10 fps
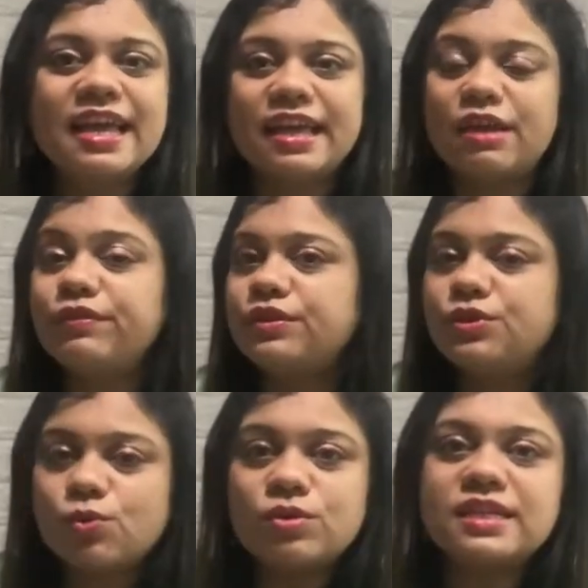If you
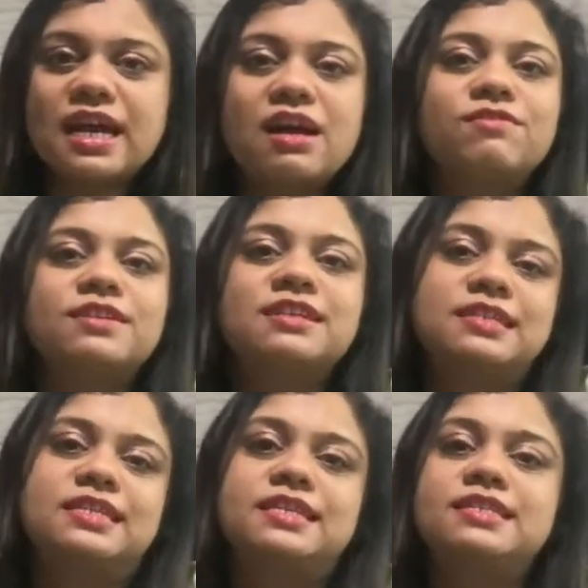don't have a
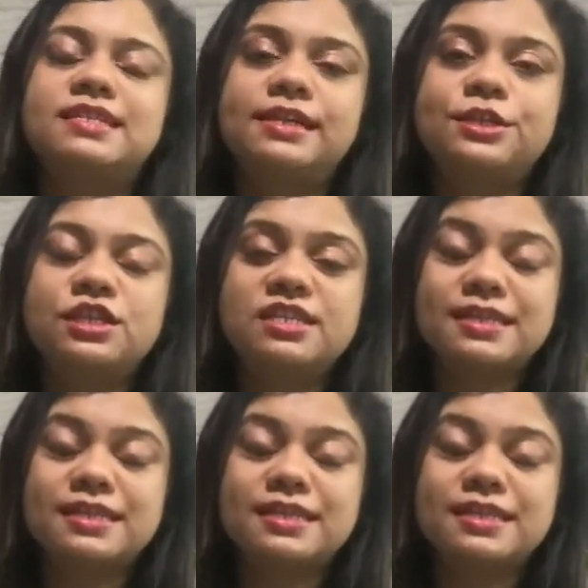content style sheet